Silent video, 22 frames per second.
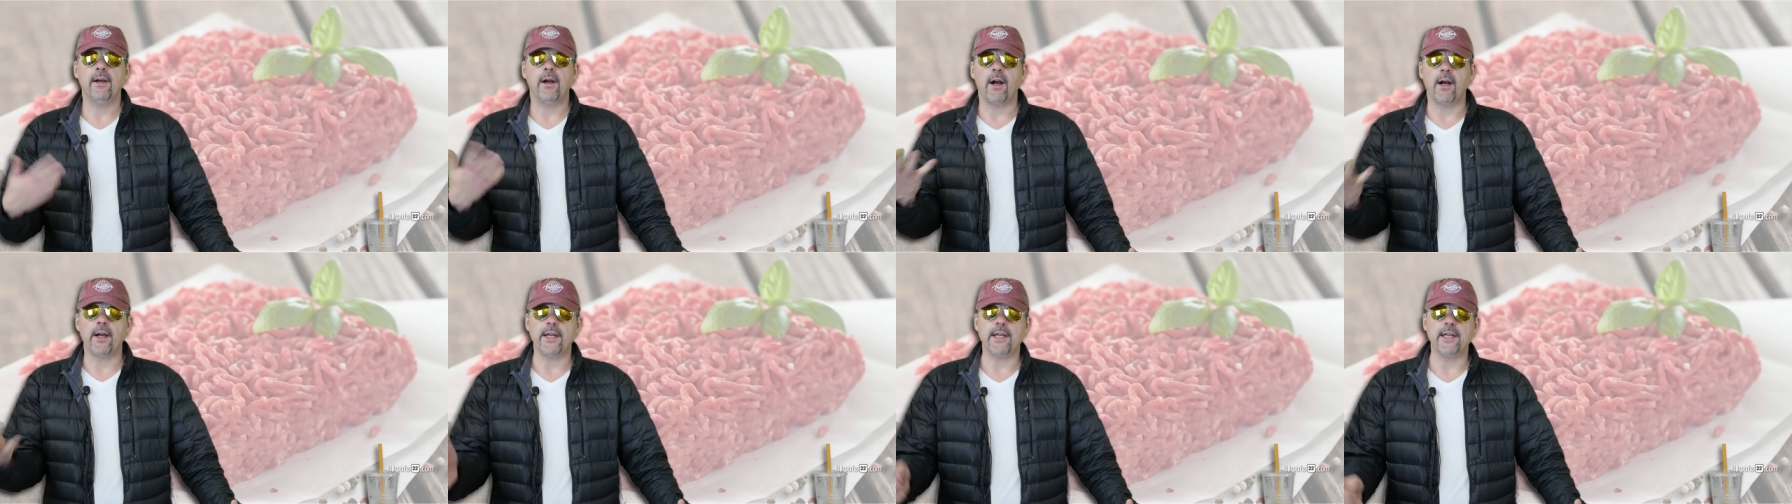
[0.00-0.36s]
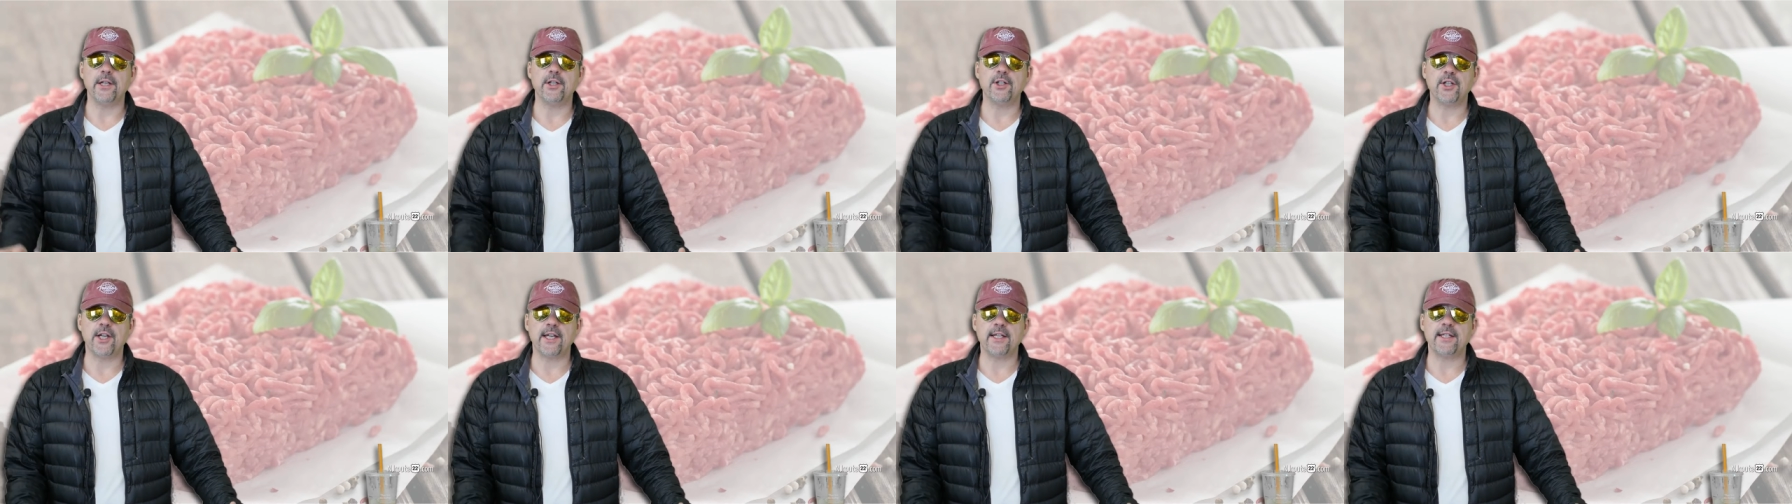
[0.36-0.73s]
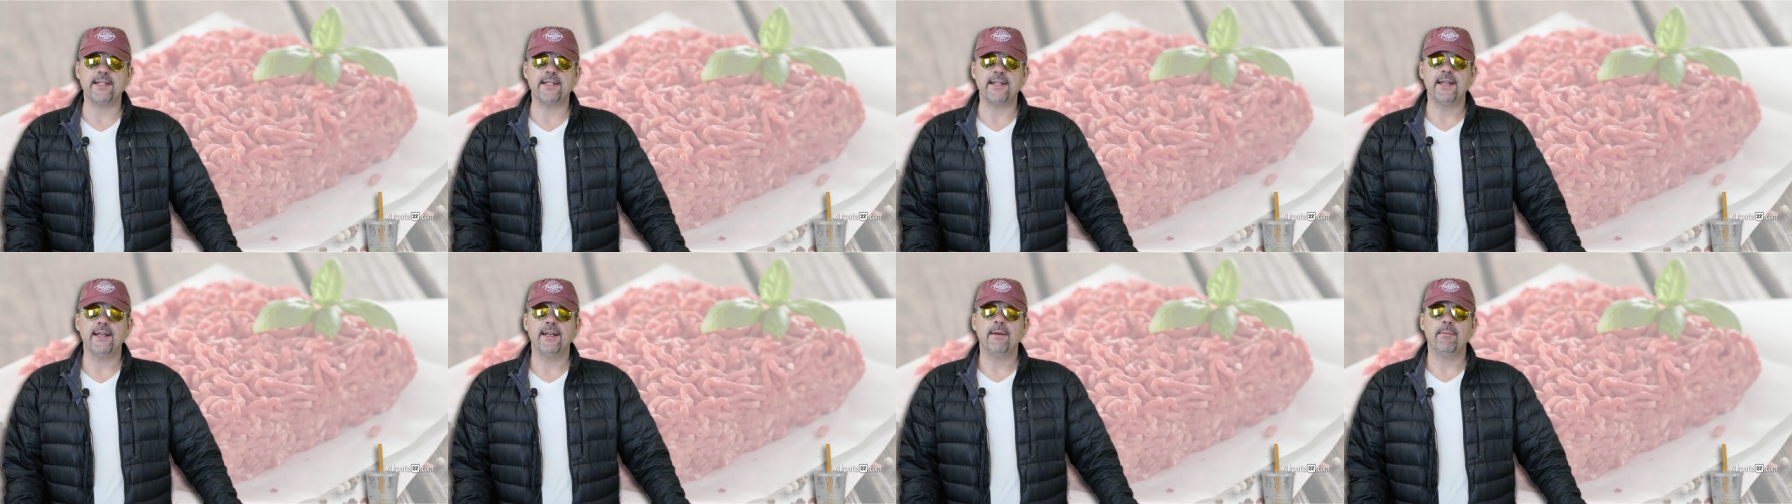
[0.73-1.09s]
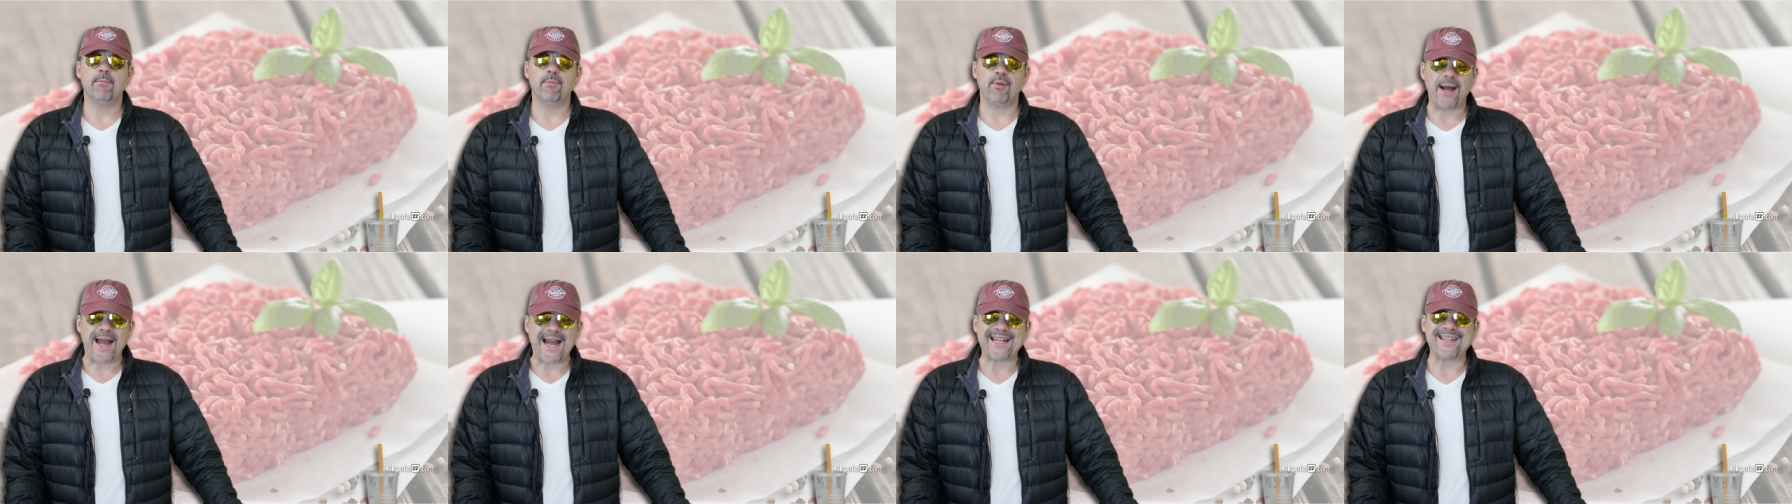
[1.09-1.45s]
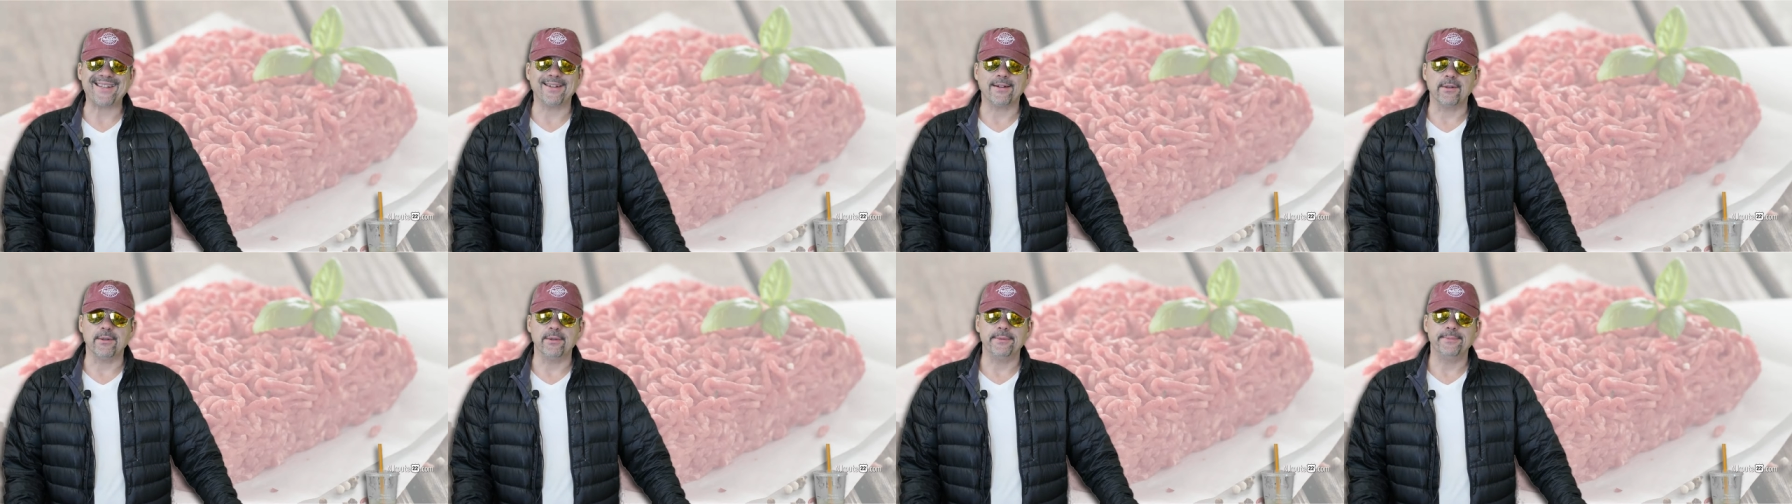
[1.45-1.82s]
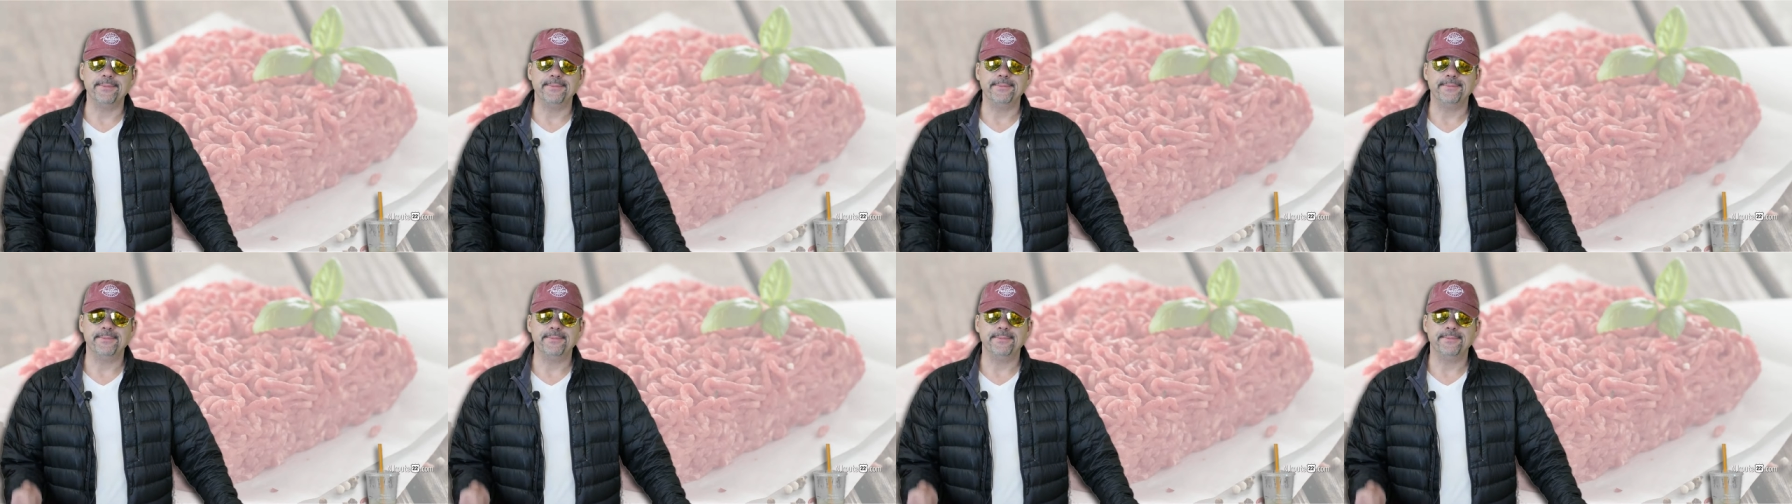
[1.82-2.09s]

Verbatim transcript: Are you just practical?